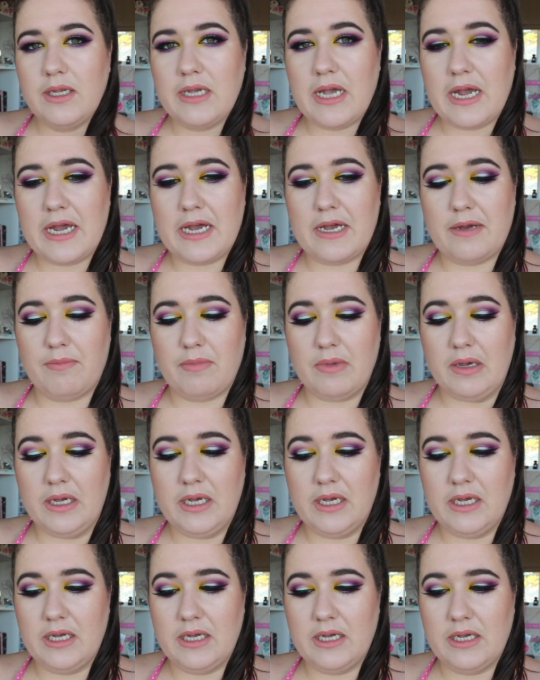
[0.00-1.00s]
And
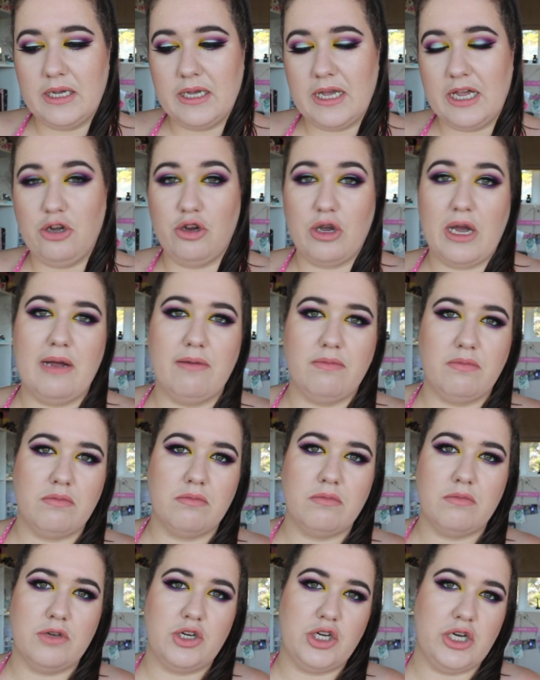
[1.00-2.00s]
you can't
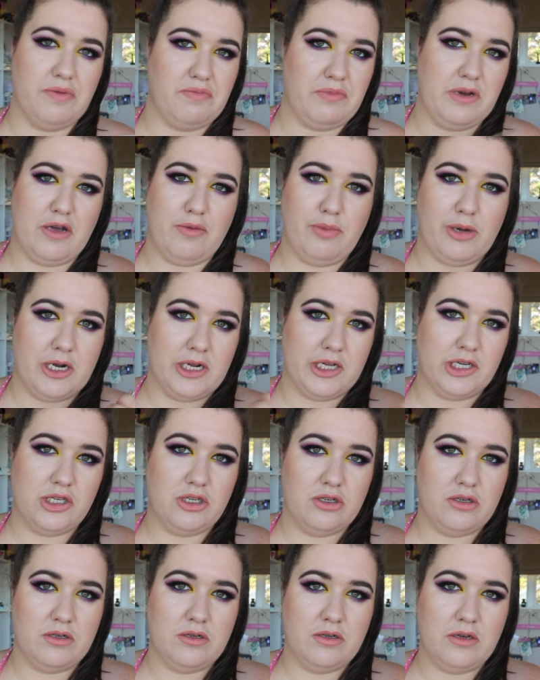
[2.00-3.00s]
ship nail
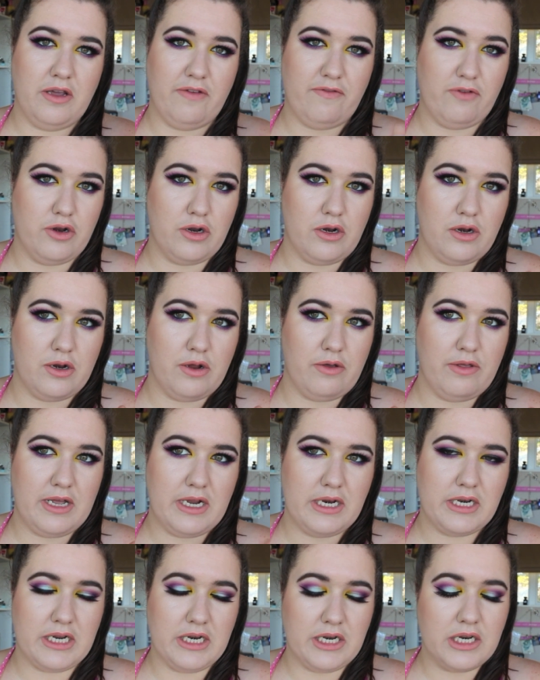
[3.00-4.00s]
polish, if you didn't know
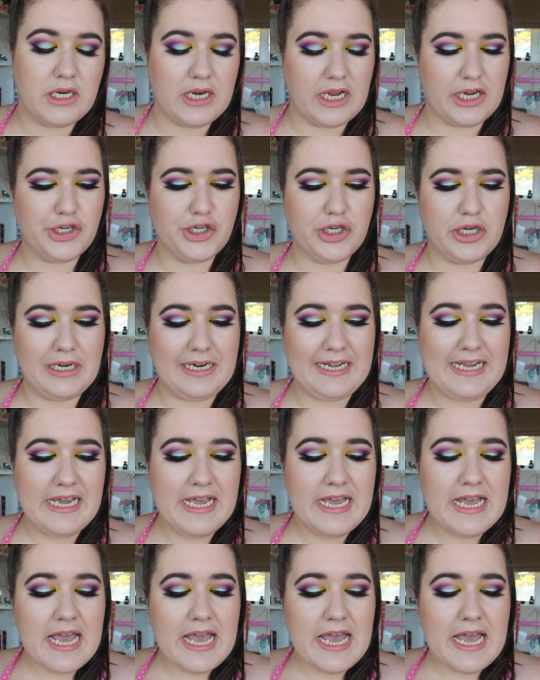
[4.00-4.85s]
that, internationally.